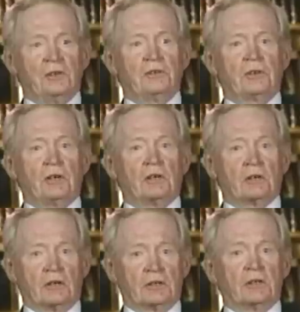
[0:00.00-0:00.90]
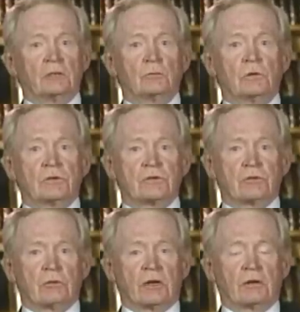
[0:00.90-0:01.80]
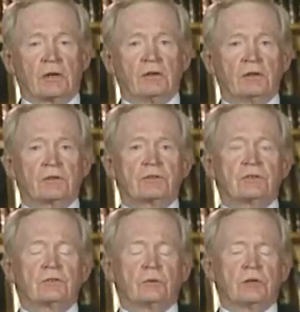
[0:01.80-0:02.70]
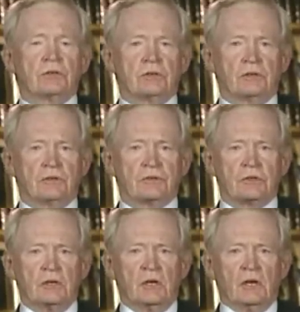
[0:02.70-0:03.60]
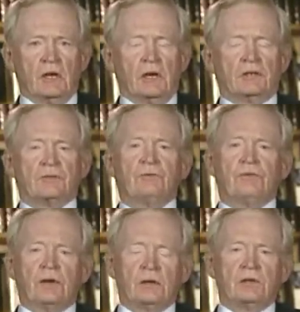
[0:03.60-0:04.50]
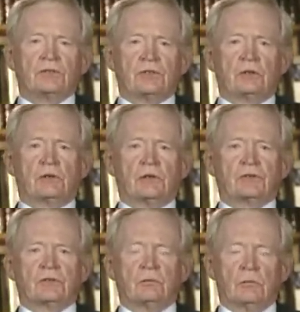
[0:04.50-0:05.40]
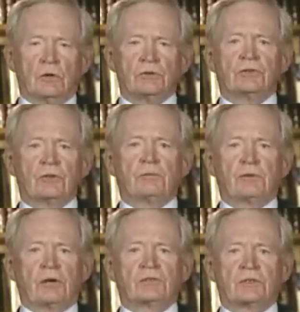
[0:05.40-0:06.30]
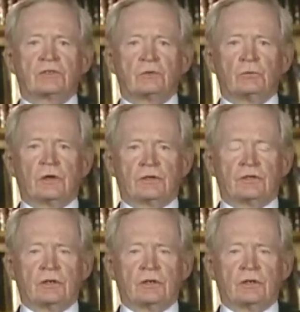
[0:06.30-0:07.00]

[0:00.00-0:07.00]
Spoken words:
think today it got a lot worse, Greta. I think this situation is very serious, and most of the press doesn't want to